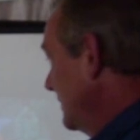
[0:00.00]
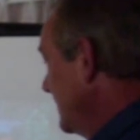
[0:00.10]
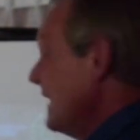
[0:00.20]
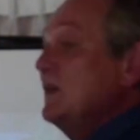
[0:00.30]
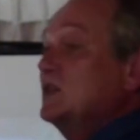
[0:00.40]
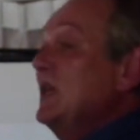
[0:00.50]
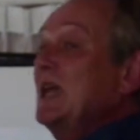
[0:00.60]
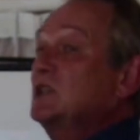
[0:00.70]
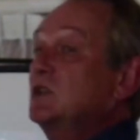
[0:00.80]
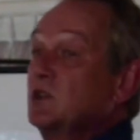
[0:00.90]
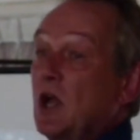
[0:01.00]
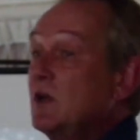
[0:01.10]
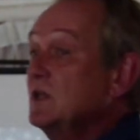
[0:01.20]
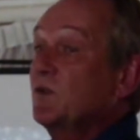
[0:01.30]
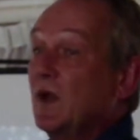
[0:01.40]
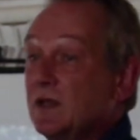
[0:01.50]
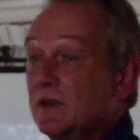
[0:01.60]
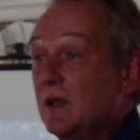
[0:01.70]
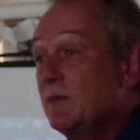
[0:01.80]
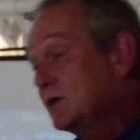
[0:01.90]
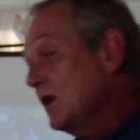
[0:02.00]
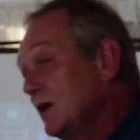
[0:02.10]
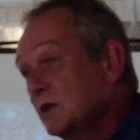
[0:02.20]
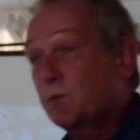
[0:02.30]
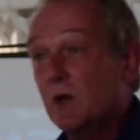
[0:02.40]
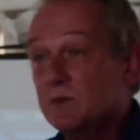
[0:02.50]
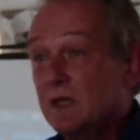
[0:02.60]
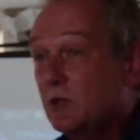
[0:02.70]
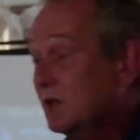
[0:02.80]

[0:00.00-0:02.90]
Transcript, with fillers: They have international donors funding them. The donors possibly